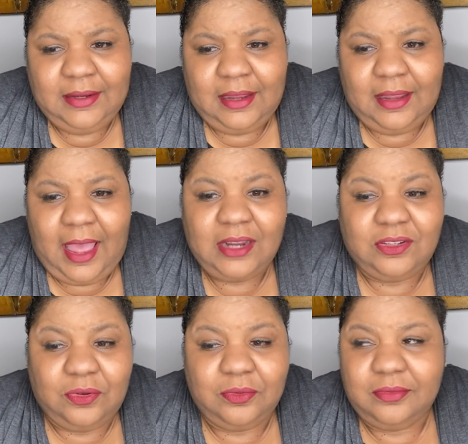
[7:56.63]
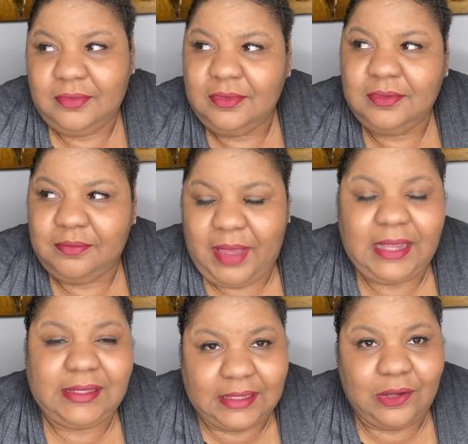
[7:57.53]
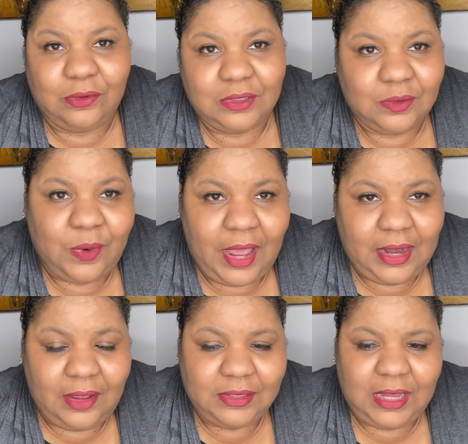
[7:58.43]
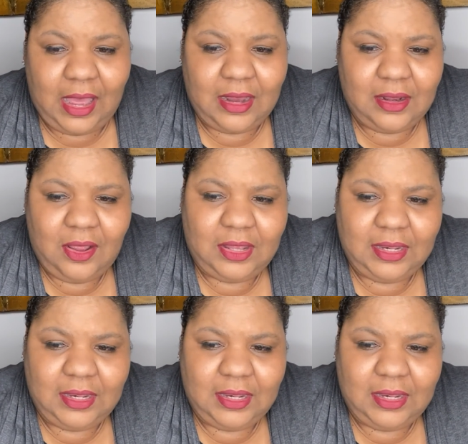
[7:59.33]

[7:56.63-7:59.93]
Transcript: actual bicycle to ride outside and all